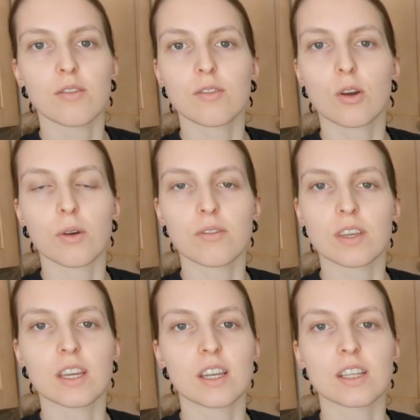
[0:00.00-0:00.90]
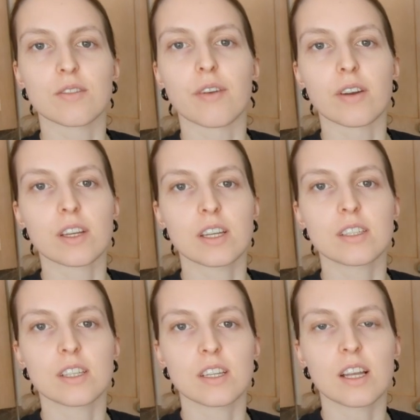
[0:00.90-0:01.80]
going vegan is very
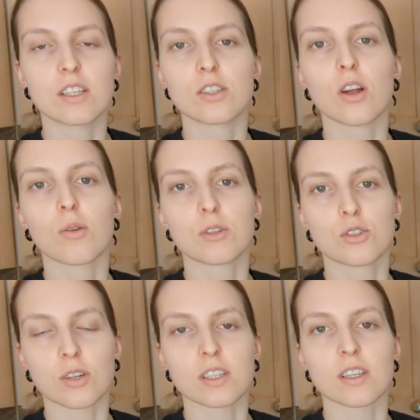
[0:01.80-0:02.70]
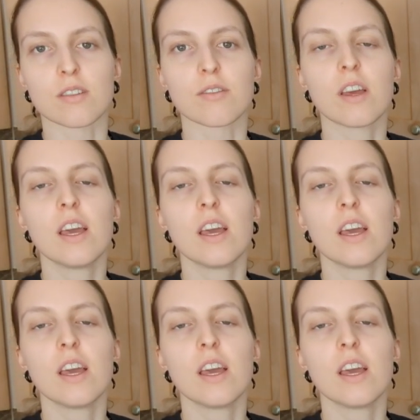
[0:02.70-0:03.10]
easy. It's not restrictive.